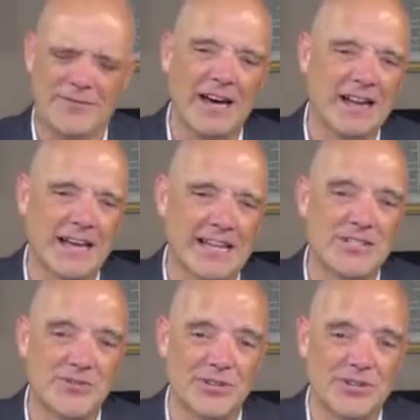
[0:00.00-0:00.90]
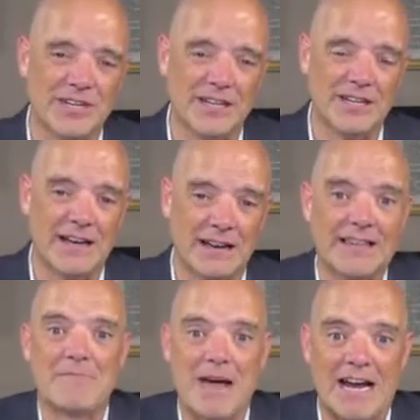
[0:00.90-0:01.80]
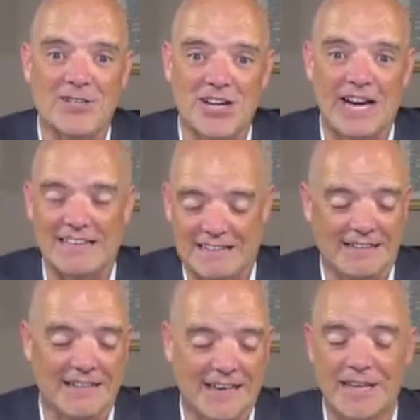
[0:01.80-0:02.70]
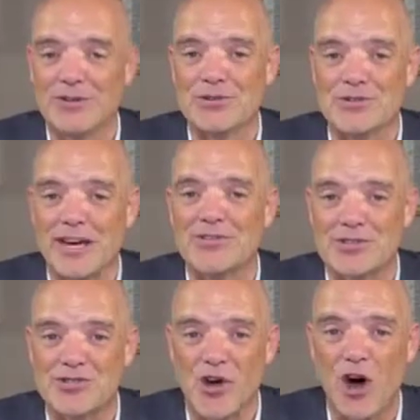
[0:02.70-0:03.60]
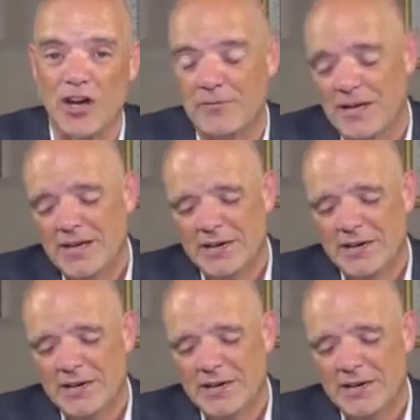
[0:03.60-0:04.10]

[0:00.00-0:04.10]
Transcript: Not like Israel did, not like the Magi did, not like those who actually saw him,